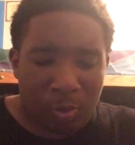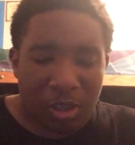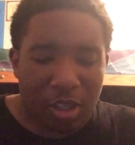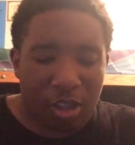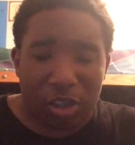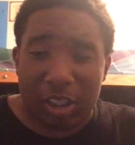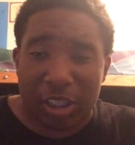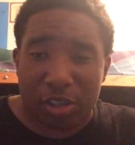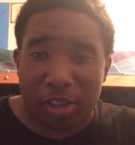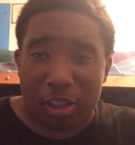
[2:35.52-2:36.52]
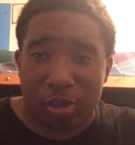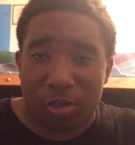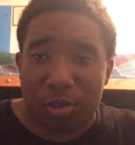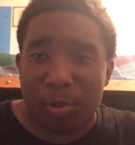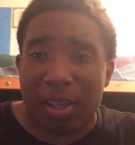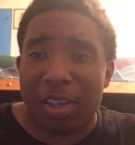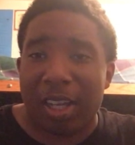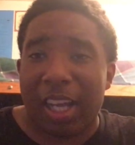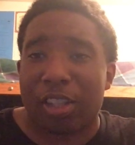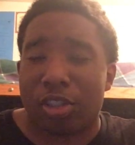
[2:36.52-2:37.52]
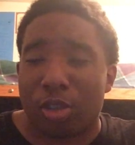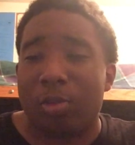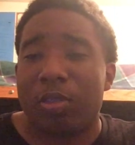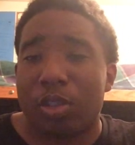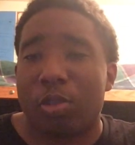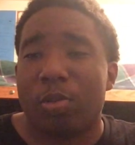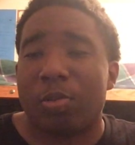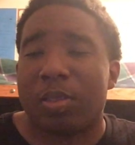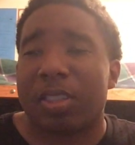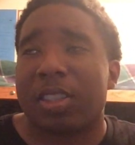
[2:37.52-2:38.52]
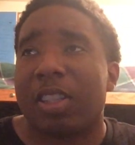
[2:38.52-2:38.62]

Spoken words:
What other things do I use? Well, I do use